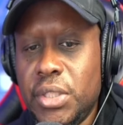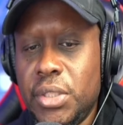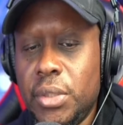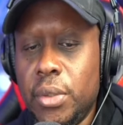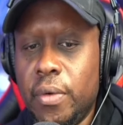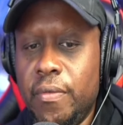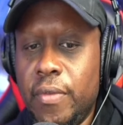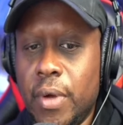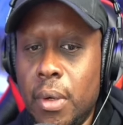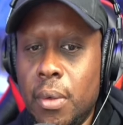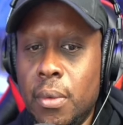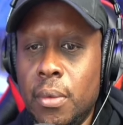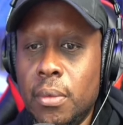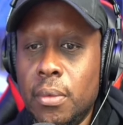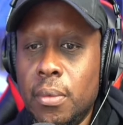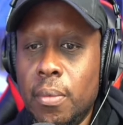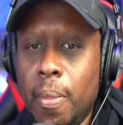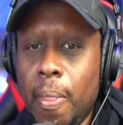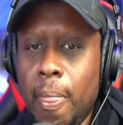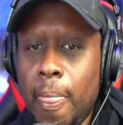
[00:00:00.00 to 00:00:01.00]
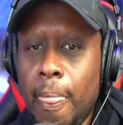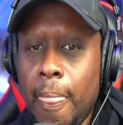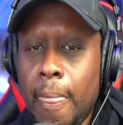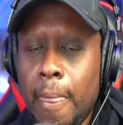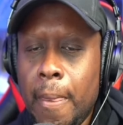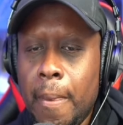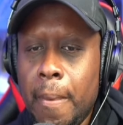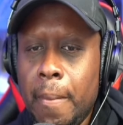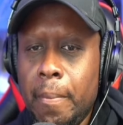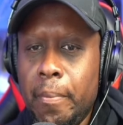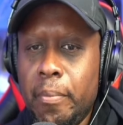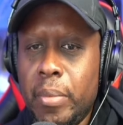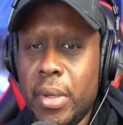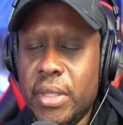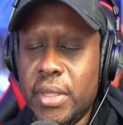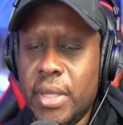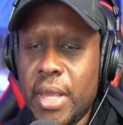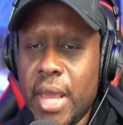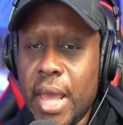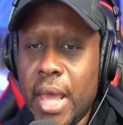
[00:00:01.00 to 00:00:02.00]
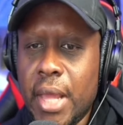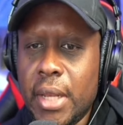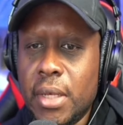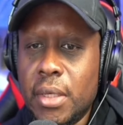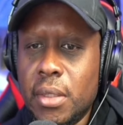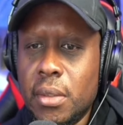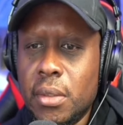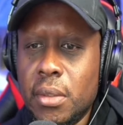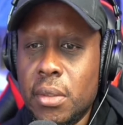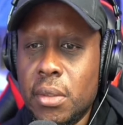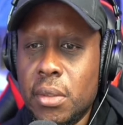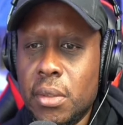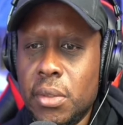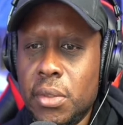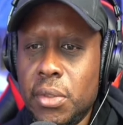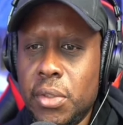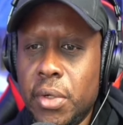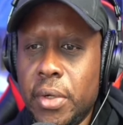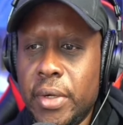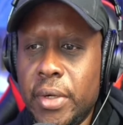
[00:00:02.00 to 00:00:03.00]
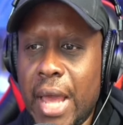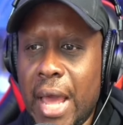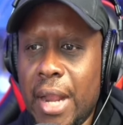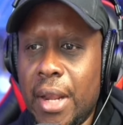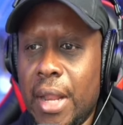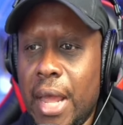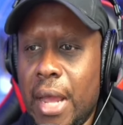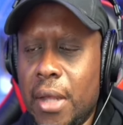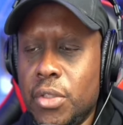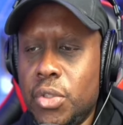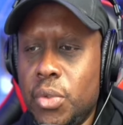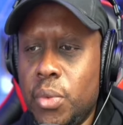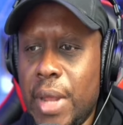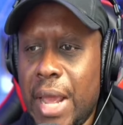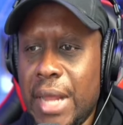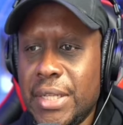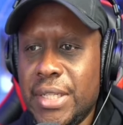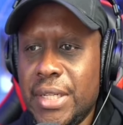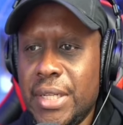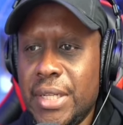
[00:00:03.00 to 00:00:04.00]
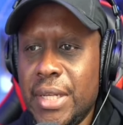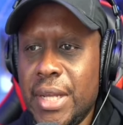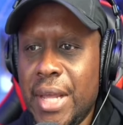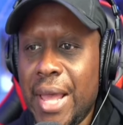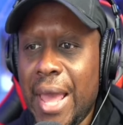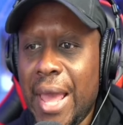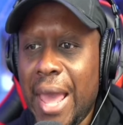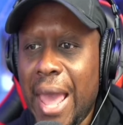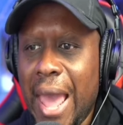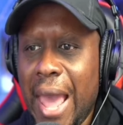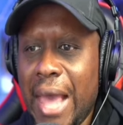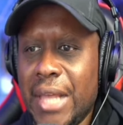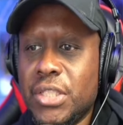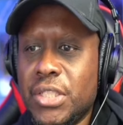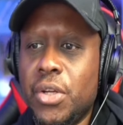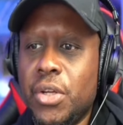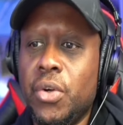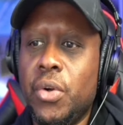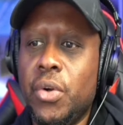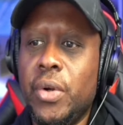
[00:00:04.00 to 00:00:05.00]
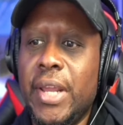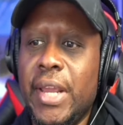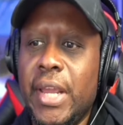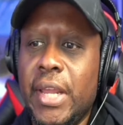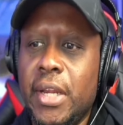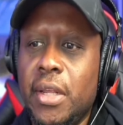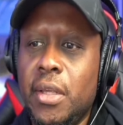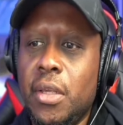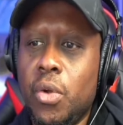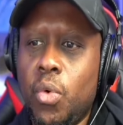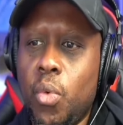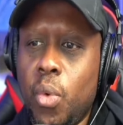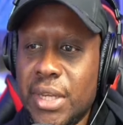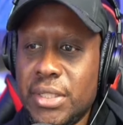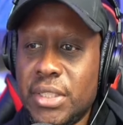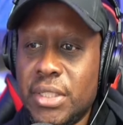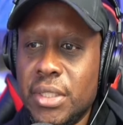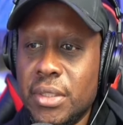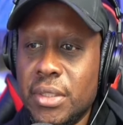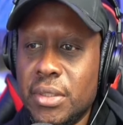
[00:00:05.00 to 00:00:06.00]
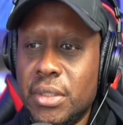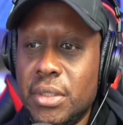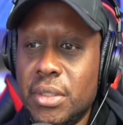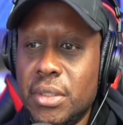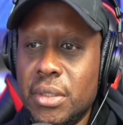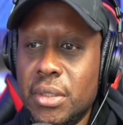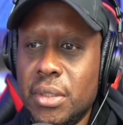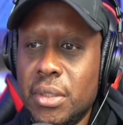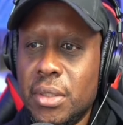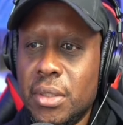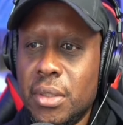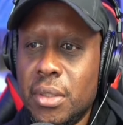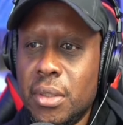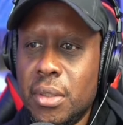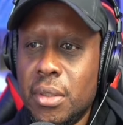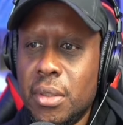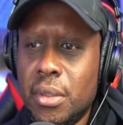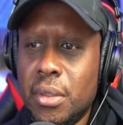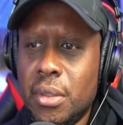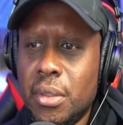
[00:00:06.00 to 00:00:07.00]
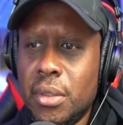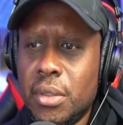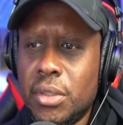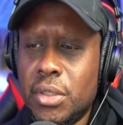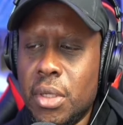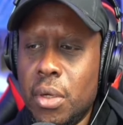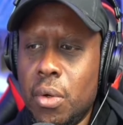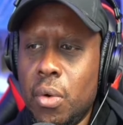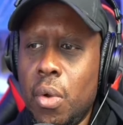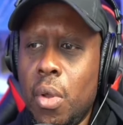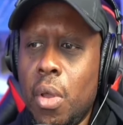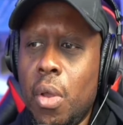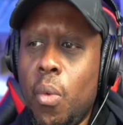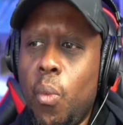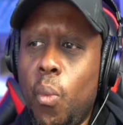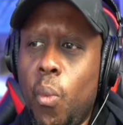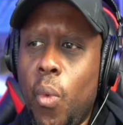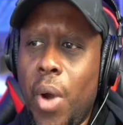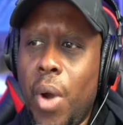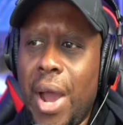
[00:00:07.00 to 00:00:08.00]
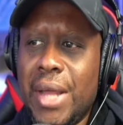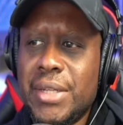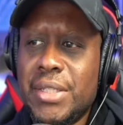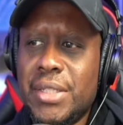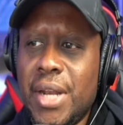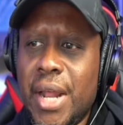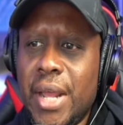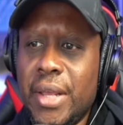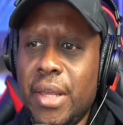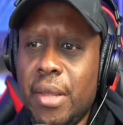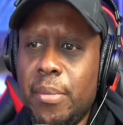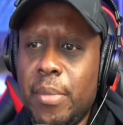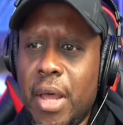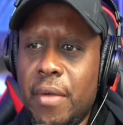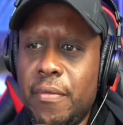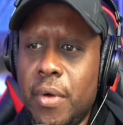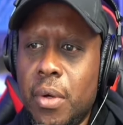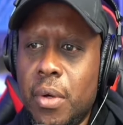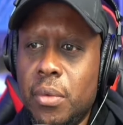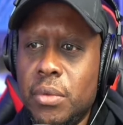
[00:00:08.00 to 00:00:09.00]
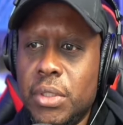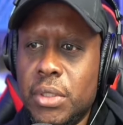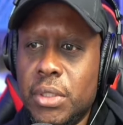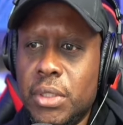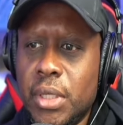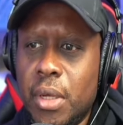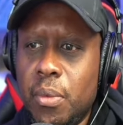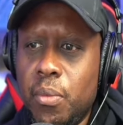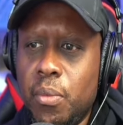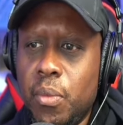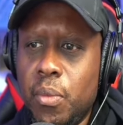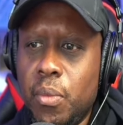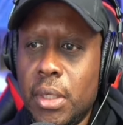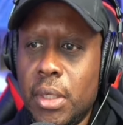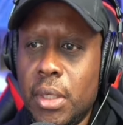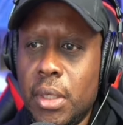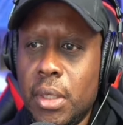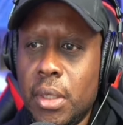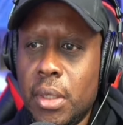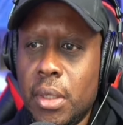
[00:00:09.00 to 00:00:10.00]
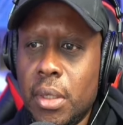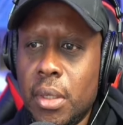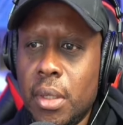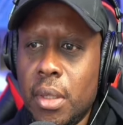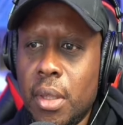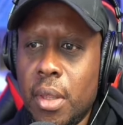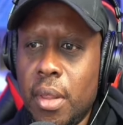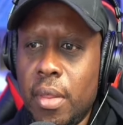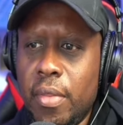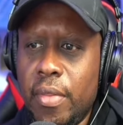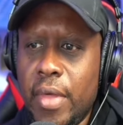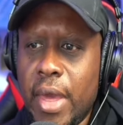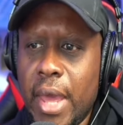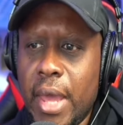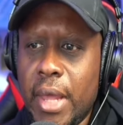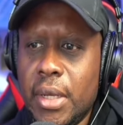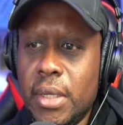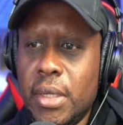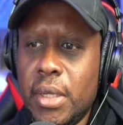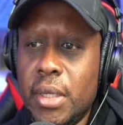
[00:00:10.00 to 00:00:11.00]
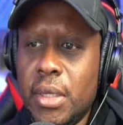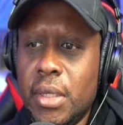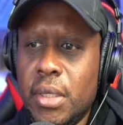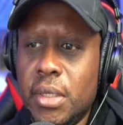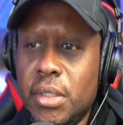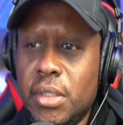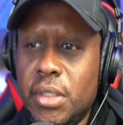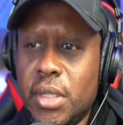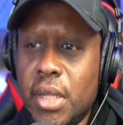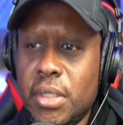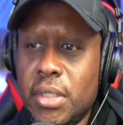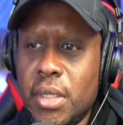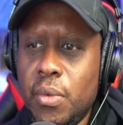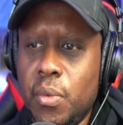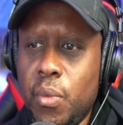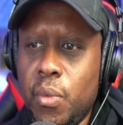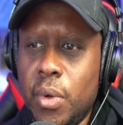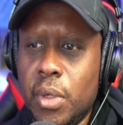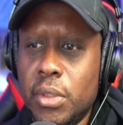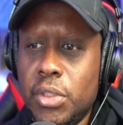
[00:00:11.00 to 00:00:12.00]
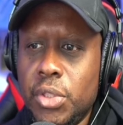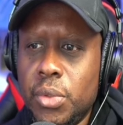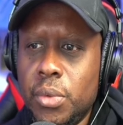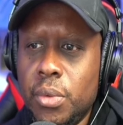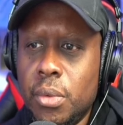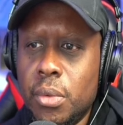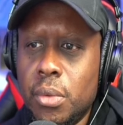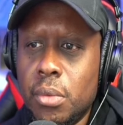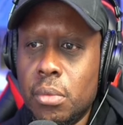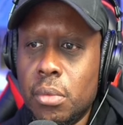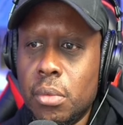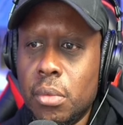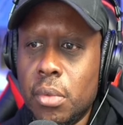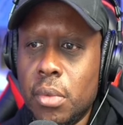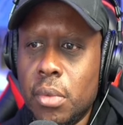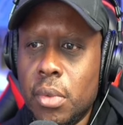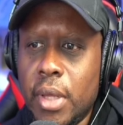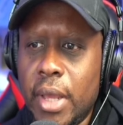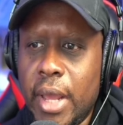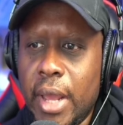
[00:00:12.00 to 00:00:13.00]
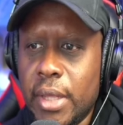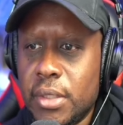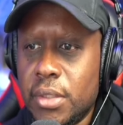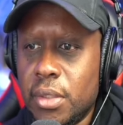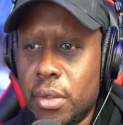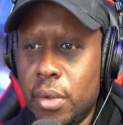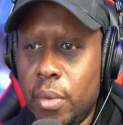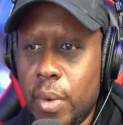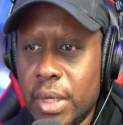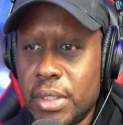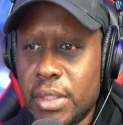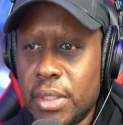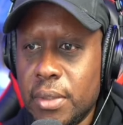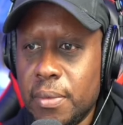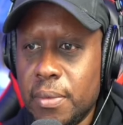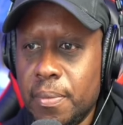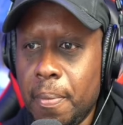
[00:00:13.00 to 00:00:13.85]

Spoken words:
your vote, but yet you're not allowed to actually ask her any questions. So why should I give my vote to someone that doesn't want to answer a question?